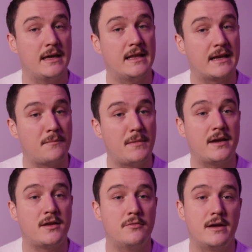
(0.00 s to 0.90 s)
It can
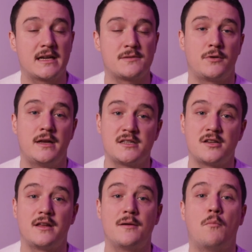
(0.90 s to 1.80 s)
make you
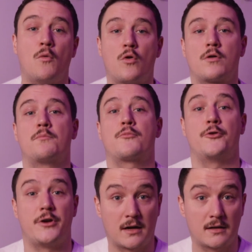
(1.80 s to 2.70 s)
exponentially more
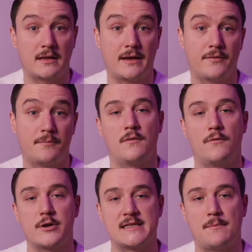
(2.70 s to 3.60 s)
productive.
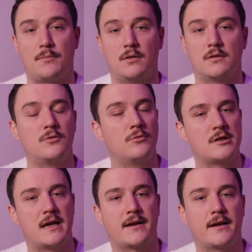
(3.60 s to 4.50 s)
For example,
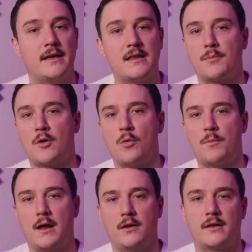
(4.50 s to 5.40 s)
tools like GitHub
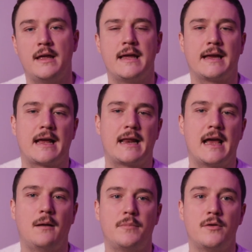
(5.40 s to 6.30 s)
Copilot can
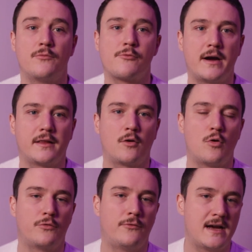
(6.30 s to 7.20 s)
help you write
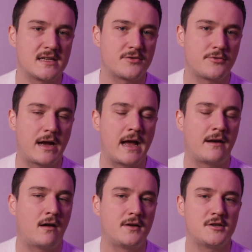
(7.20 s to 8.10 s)
code faster
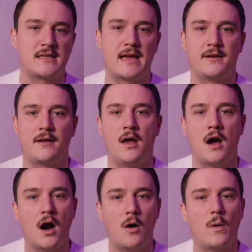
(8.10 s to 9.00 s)
and understand
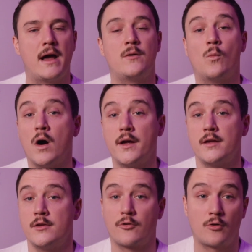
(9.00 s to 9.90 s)
how and
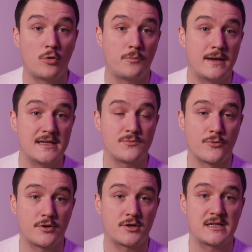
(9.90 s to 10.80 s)
why your code base
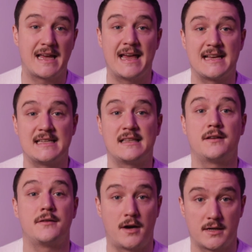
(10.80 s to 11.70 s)
works as it
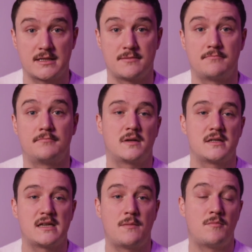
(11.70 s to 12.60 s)
does.
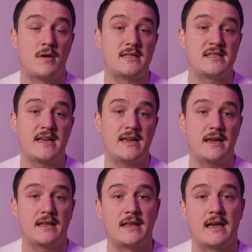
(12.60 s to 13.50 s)
Some might
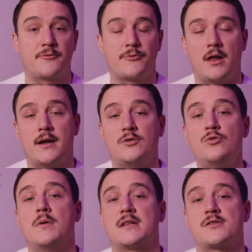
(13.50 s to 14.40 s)
say that relying
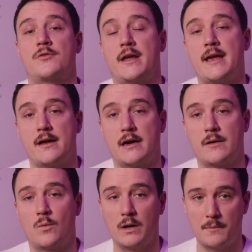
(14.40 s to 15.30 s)
too much on
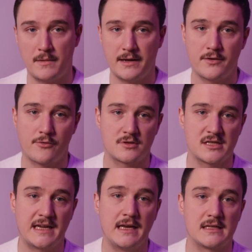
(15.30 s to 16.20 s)
AI will make your
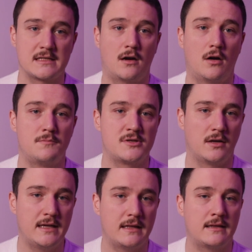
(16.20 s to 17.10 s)
skills
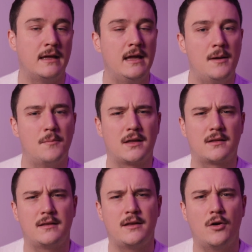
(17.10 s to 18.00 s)
obsolete,
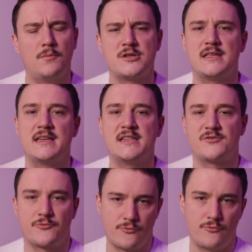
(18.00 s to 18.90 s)
but the opposite is
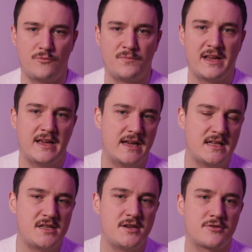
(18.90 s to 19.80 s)
true.
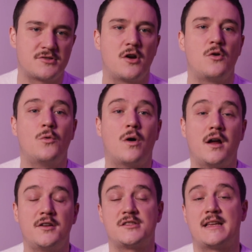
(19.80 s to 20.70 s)
Engineers who
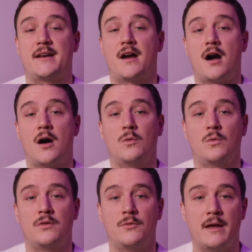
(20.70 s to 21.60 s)
understand
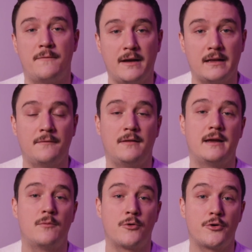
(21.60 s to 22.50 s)
how to
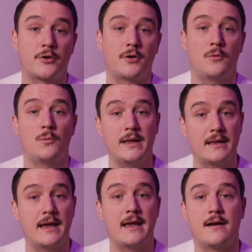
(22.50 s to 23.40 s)
effectively work
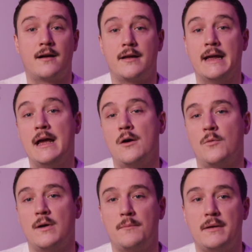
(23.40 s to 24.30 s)
with AI
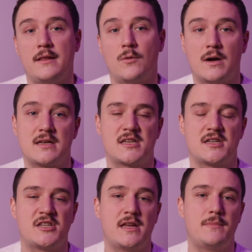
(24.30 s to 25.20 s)
will be the ones
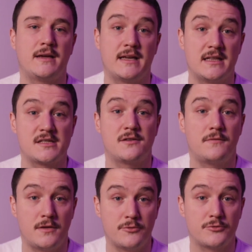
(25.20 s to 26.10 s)
shaping its
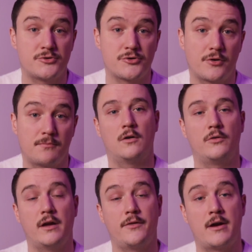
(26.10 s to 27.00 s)
future.
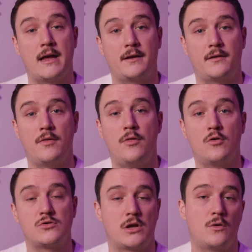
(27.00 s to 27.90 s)
On the other hand,
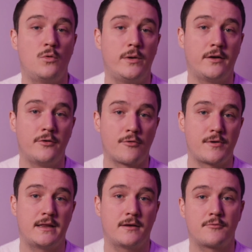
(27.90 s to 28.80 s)
those who ignore
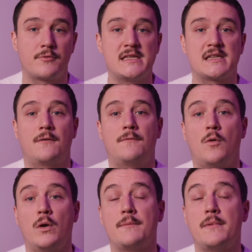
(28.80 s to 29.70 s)
it risk
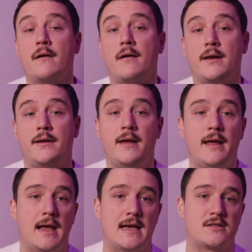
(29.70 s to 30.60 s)
falling behind
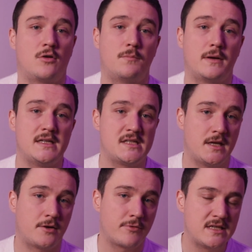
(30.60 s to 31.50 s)
as companies
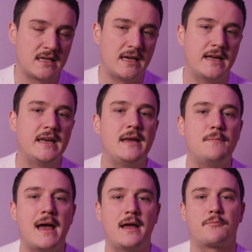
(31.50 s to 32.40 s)
increasingly
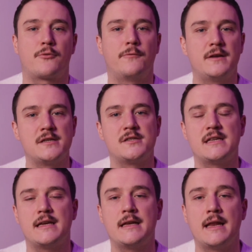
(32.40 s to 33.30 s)
demand
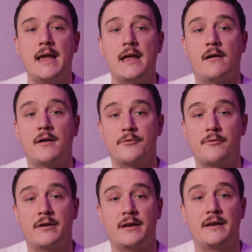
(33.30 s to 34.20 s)
proficiency in
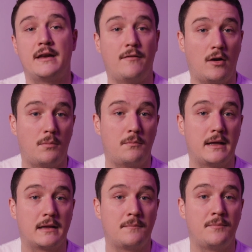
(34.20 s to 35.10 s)
AI-driven development.